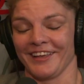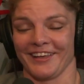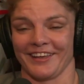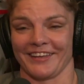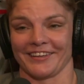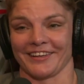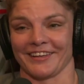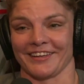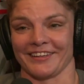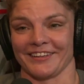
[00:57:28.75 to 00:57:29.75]
And
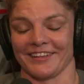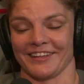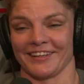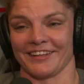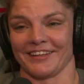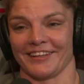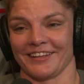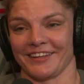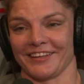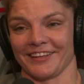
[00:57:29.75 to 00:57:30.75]

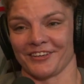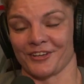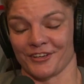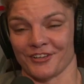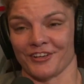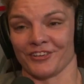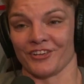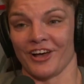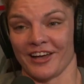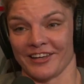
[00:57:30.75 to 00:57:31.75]
it hurt a
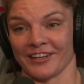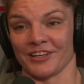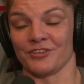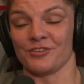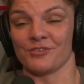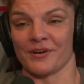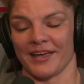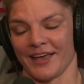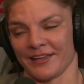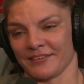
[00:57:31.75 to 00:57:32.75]
lot. And I knew I
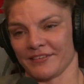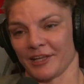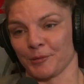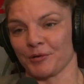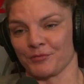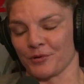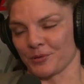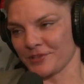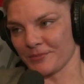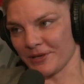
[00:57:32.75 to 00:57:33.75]
hadn't like
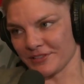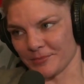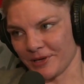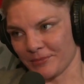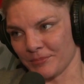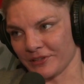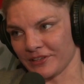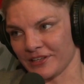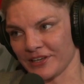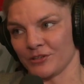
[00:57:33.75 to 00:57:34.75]
performed to the best of my
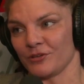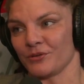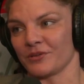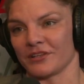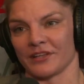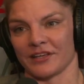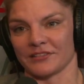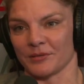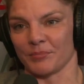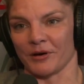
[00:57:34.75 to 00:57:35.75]
ability. I knew that like
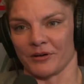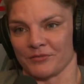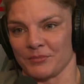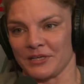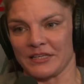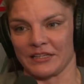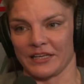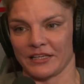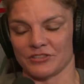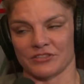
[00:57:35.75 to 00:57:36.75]
some part of me had
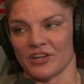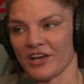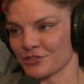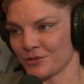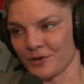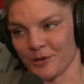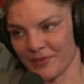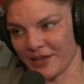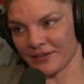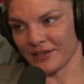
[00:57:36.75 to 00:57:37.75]
like just not shown up
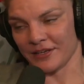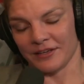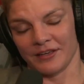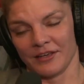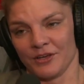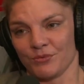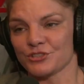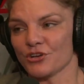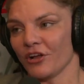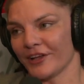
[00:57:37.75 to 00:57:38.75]
that night, which
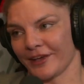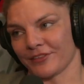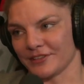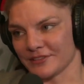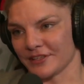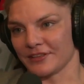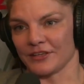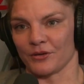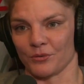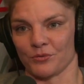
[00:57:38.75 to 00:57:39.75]
all athletes I
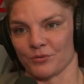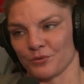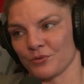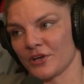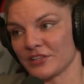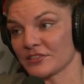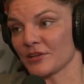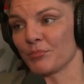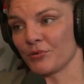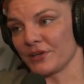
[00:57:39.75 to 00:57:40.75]
think go through at
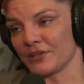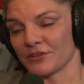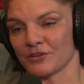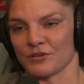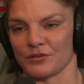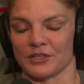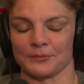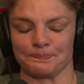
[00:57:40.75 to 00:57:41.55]
some point in their career.